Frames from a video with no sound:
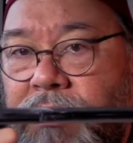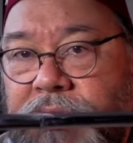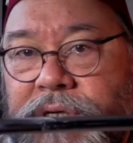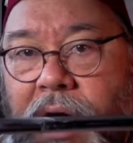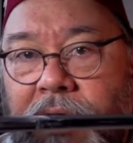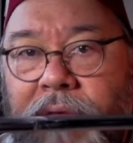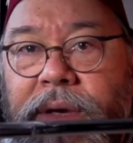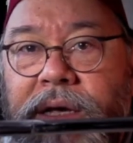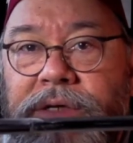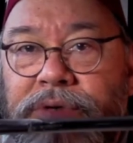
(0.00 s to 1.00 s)
the stocking
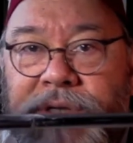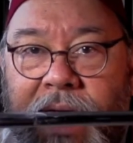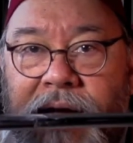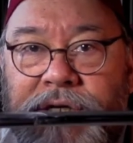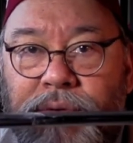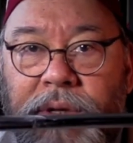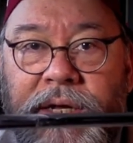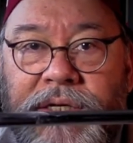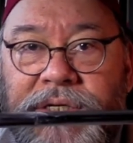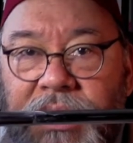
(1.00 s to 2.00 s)
because it was actually
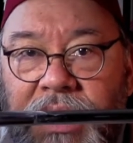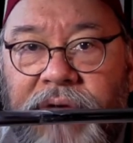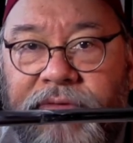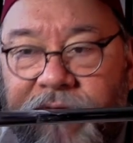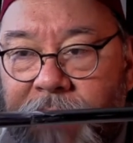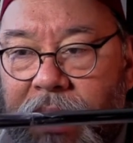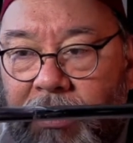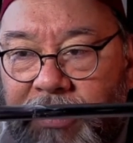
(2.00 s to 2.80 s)
a sleeve of metal